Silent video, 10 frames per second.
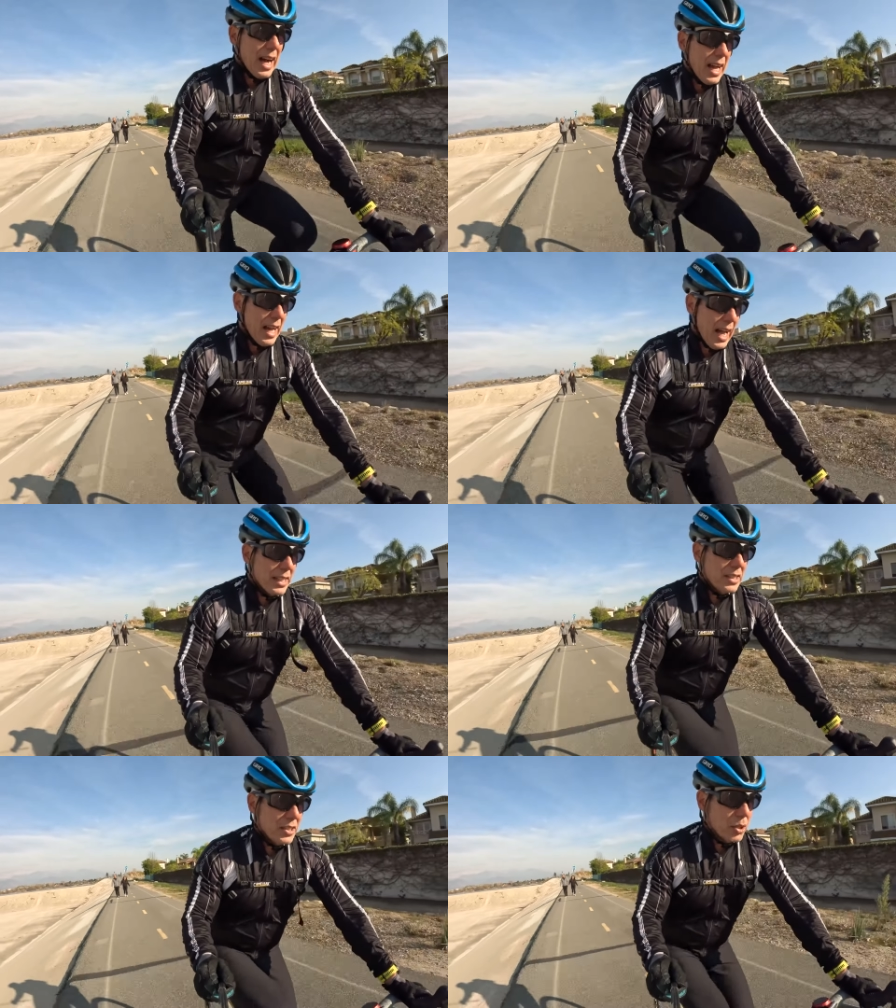I
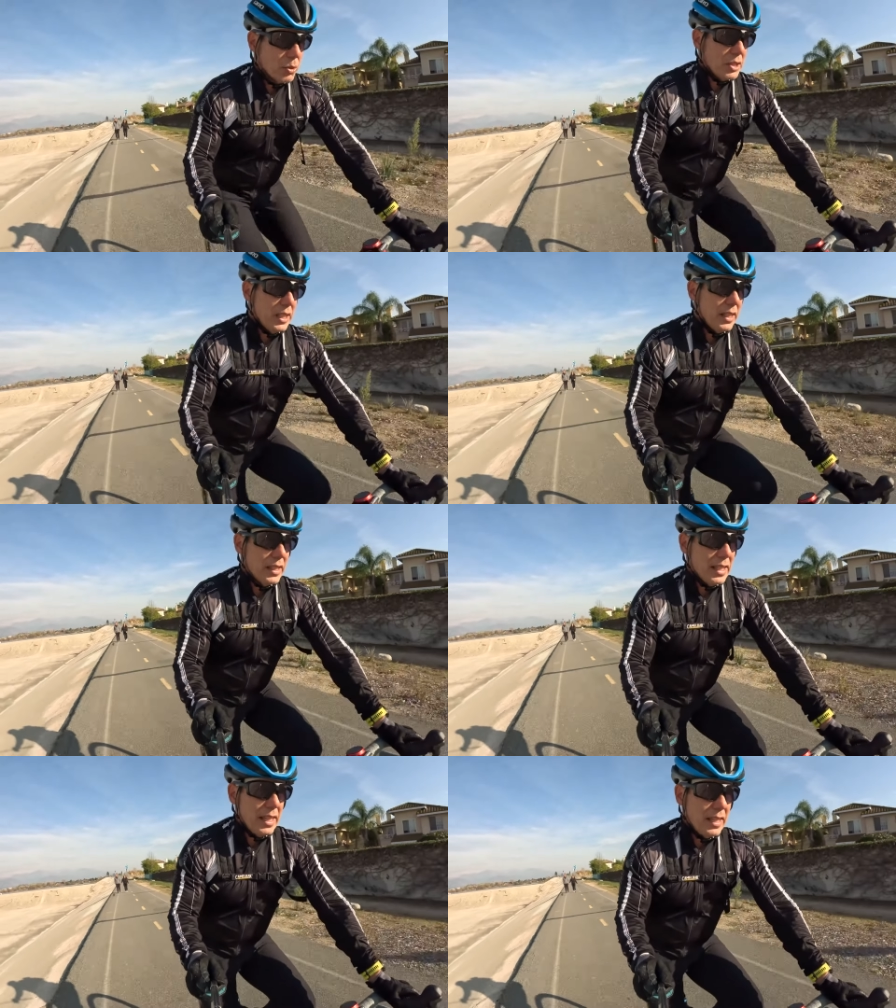just don't see the
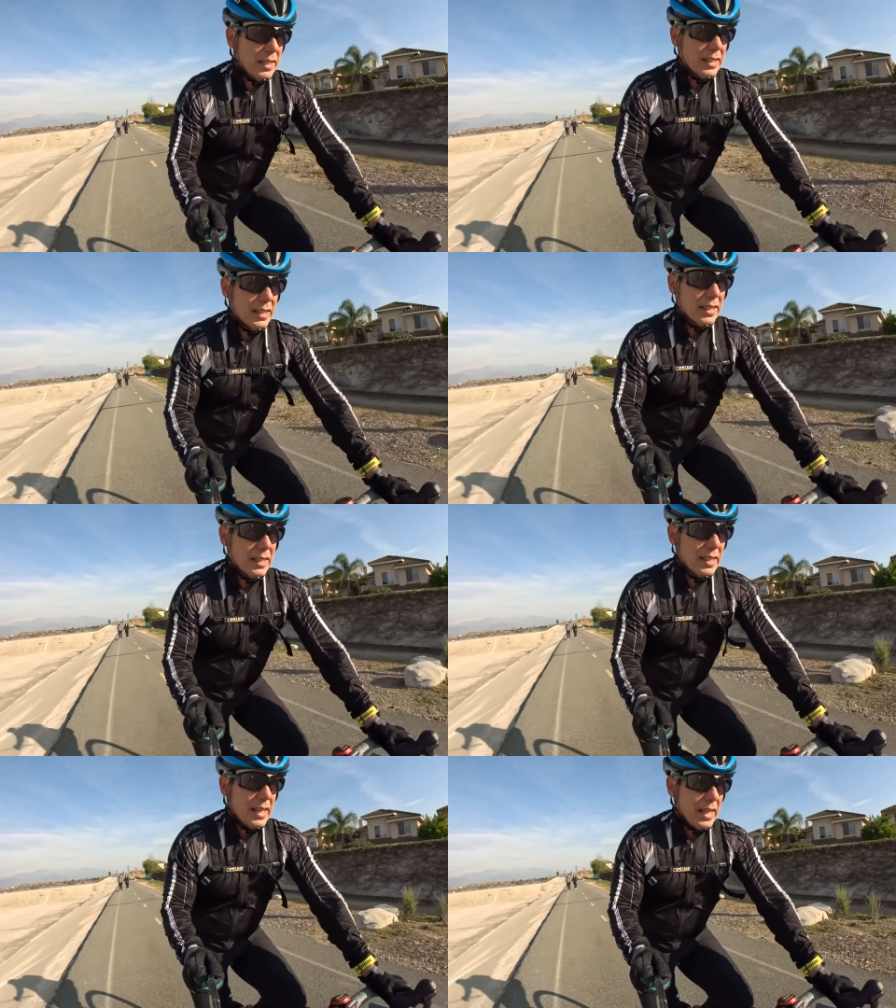need
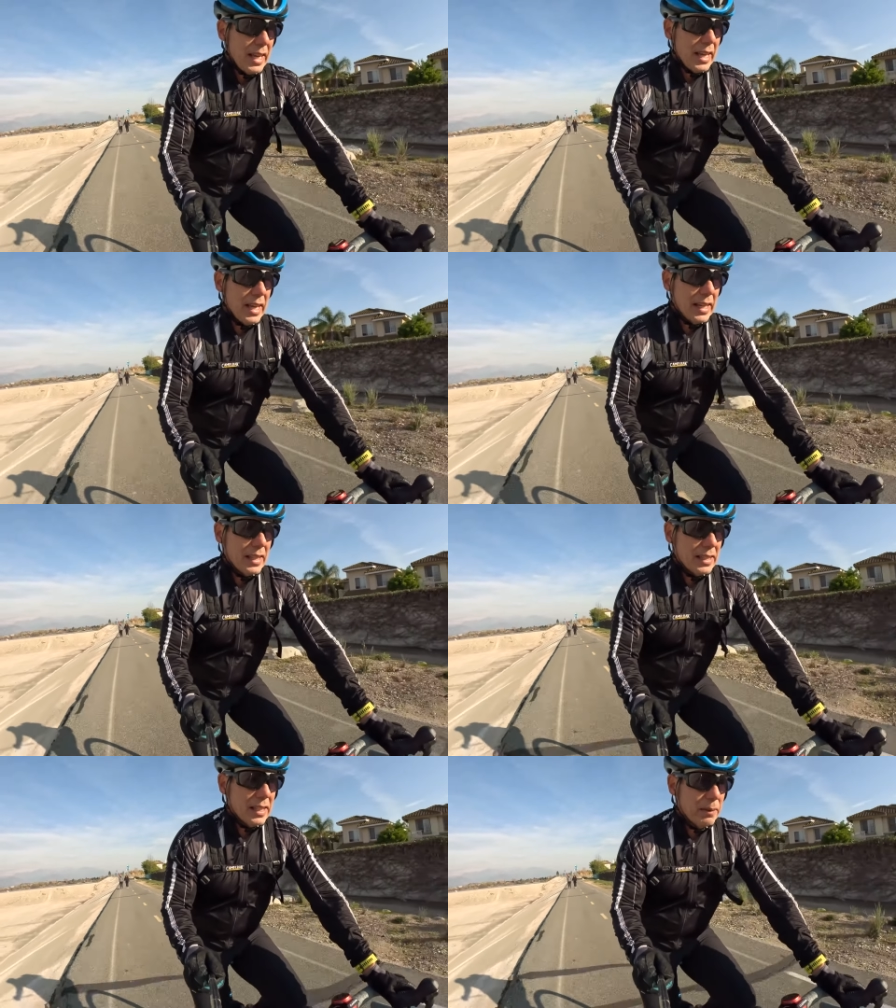and